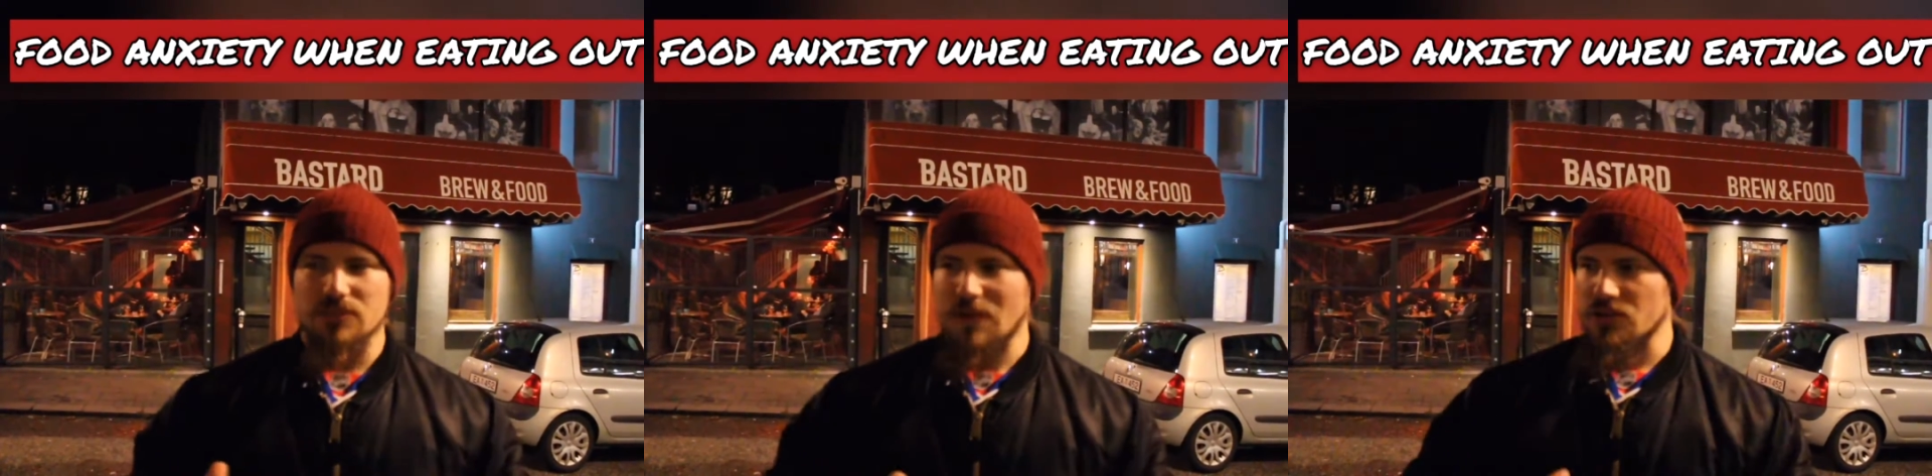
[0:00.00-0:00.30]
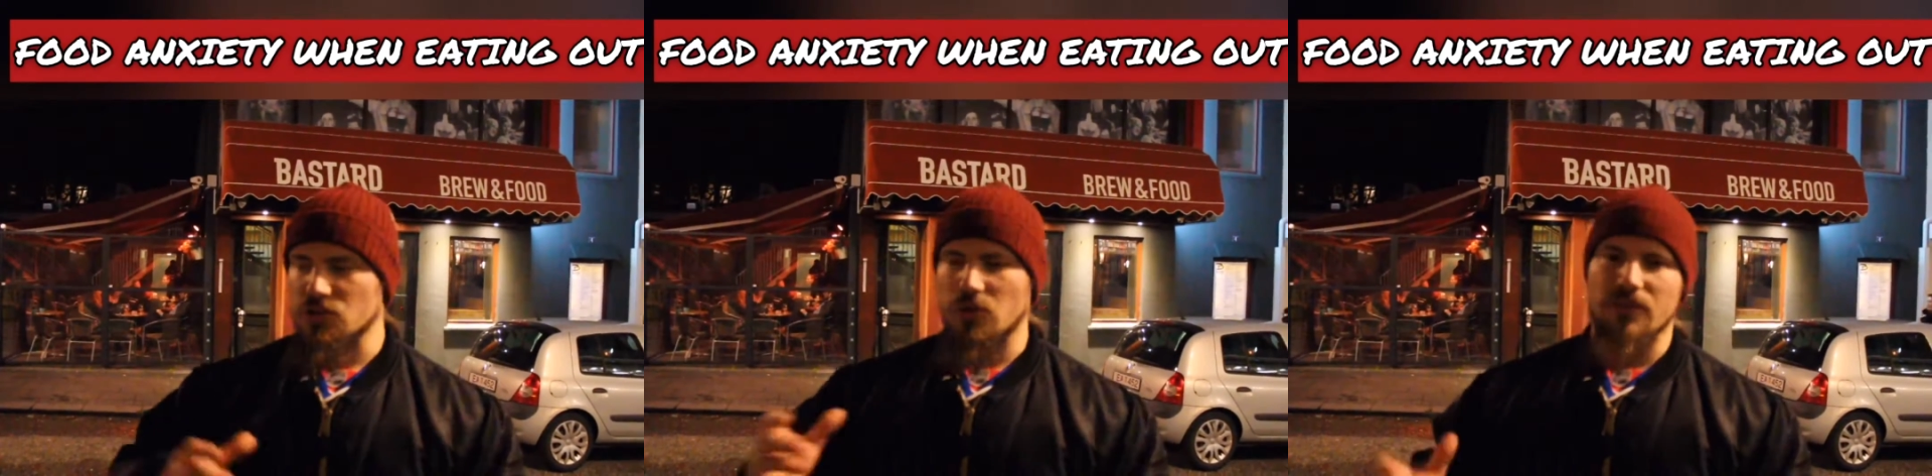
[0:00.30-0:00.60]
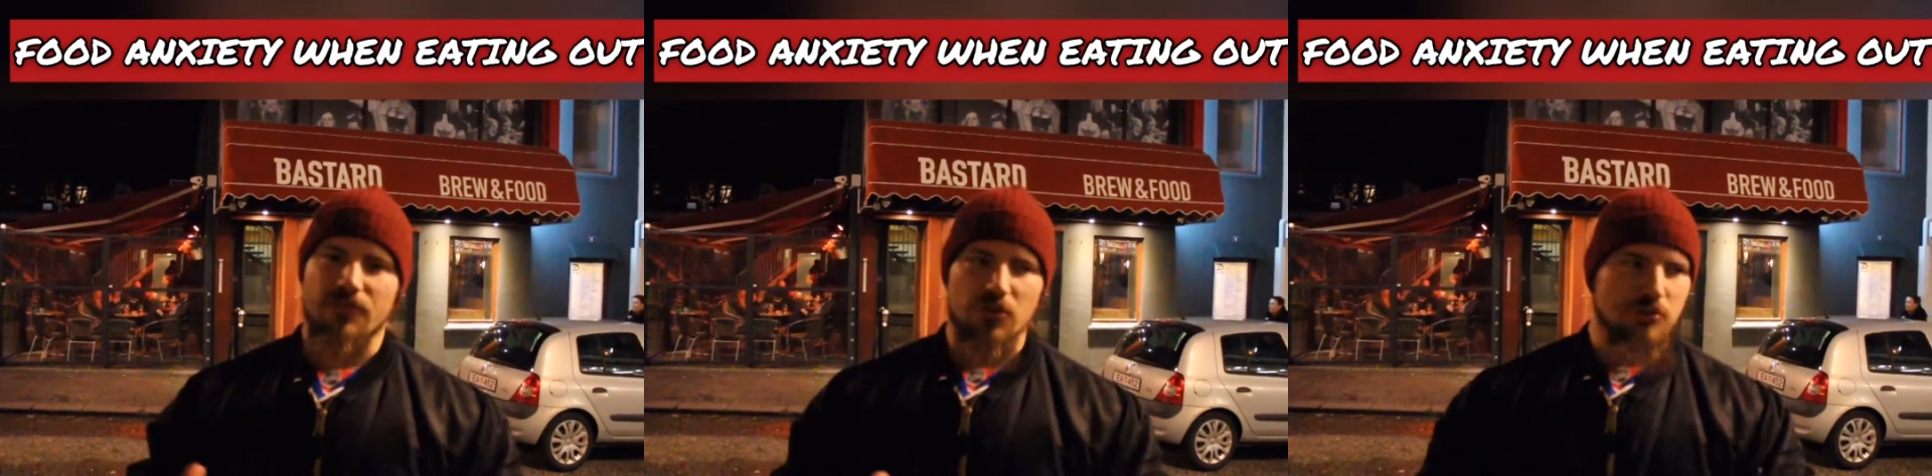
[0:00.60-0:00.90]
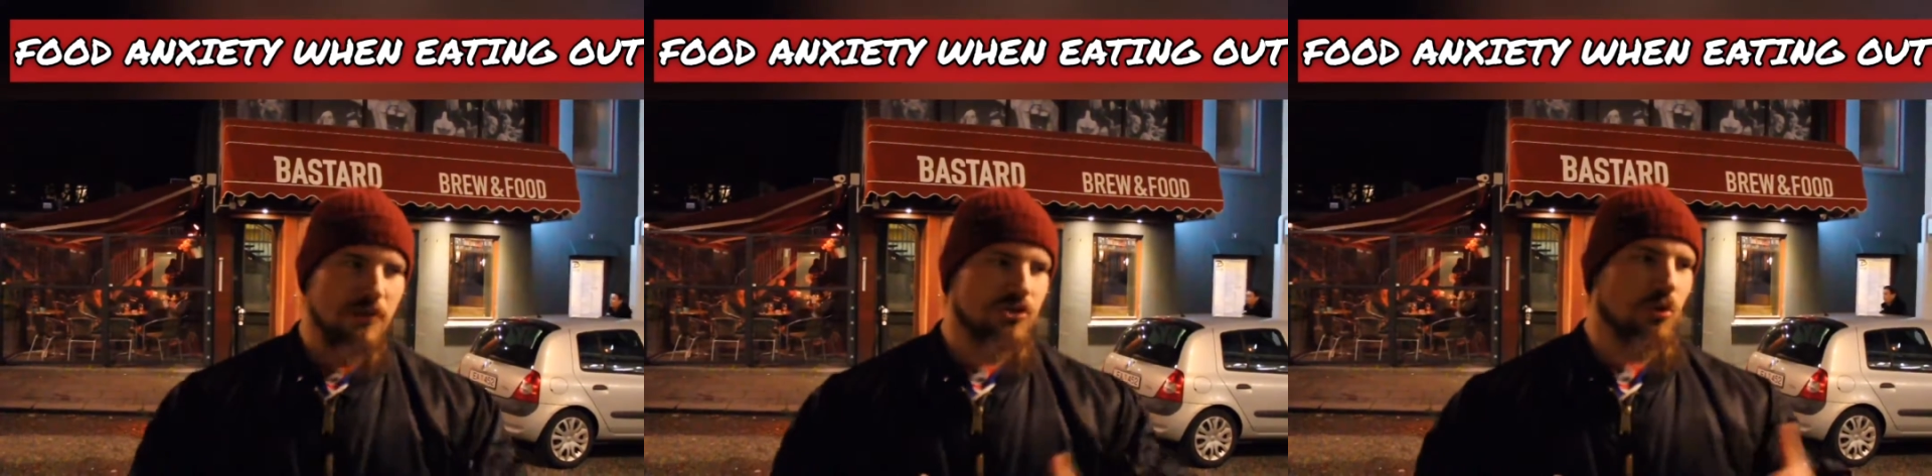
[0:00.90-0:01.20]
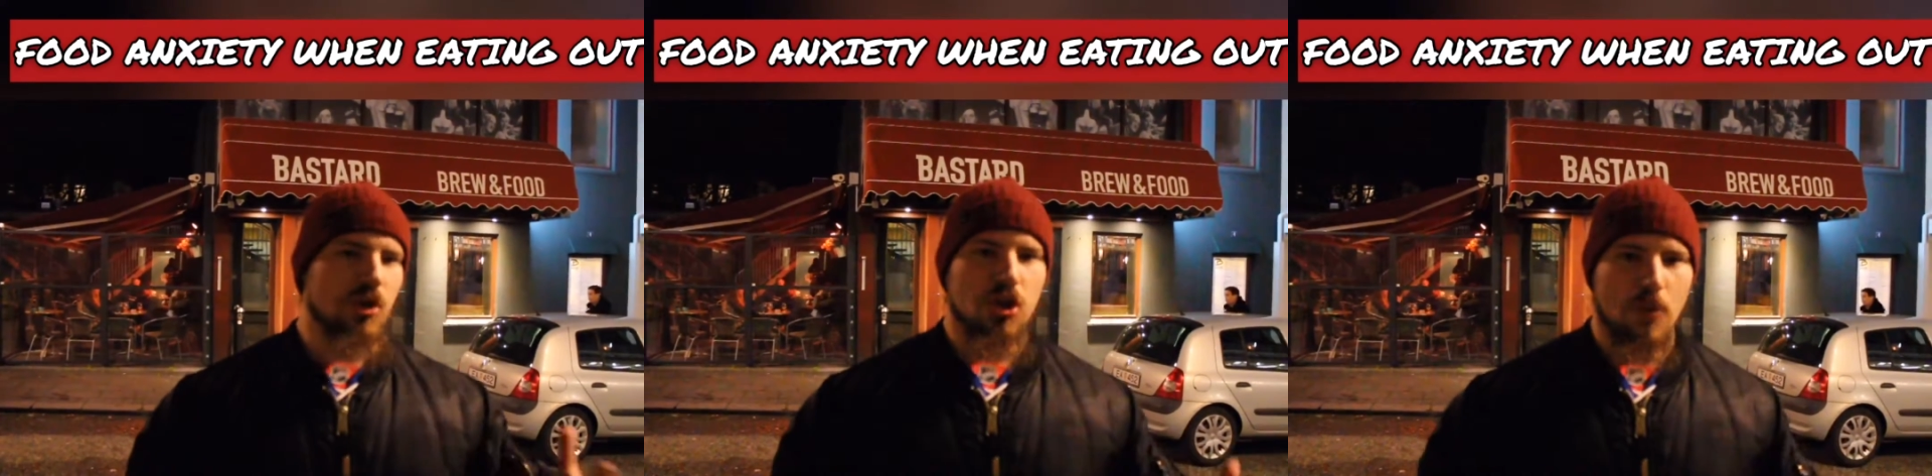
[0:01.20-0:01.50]
It's about enjoying food. It's about
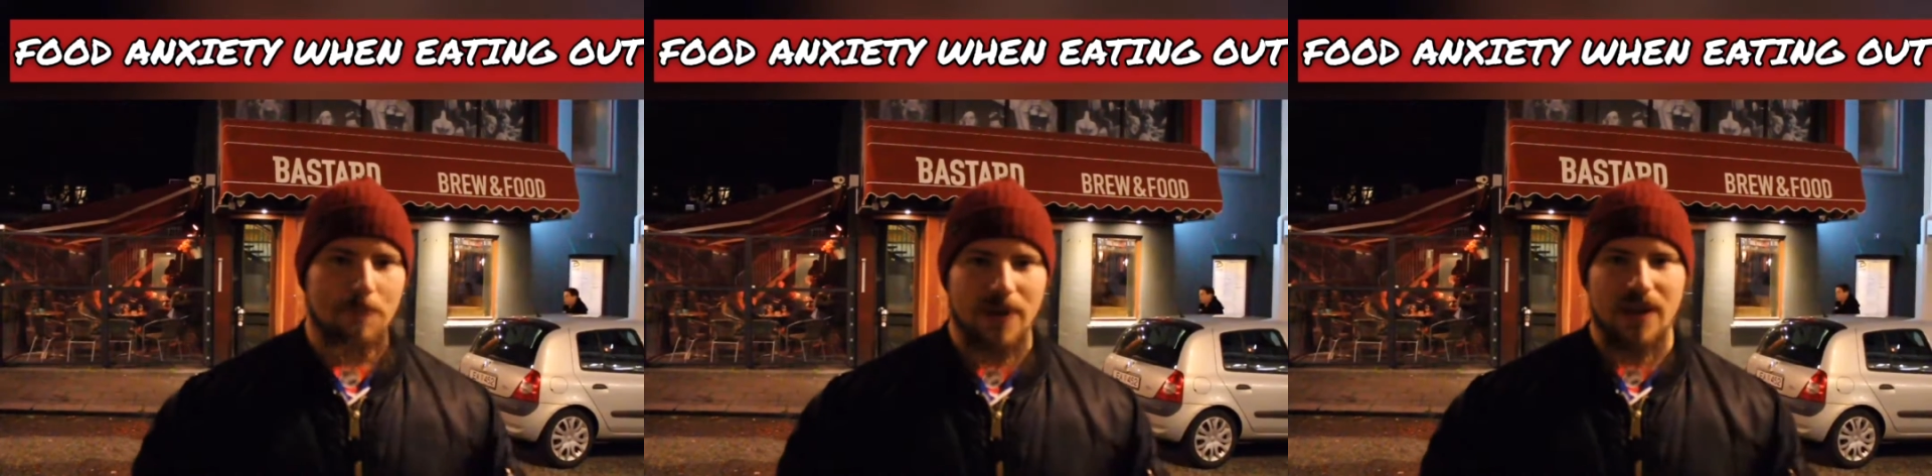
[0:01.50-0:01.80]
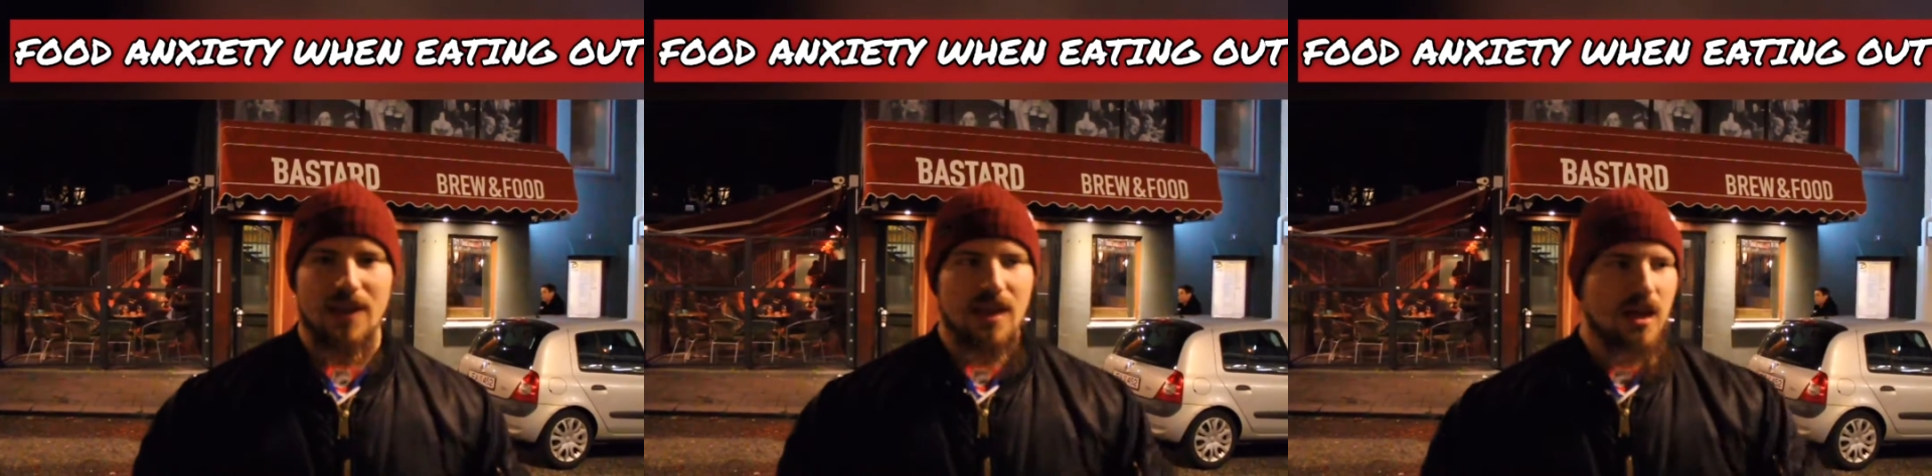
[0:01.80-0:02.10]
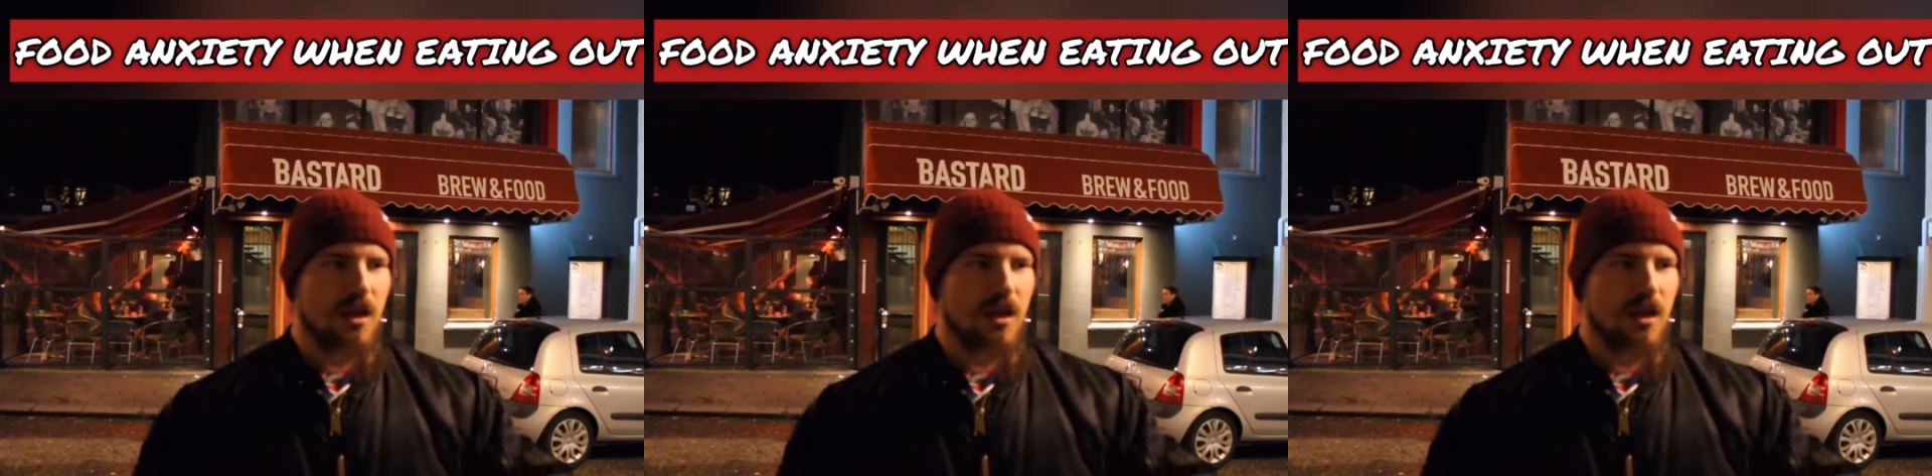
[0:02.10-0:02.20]
enjoying company.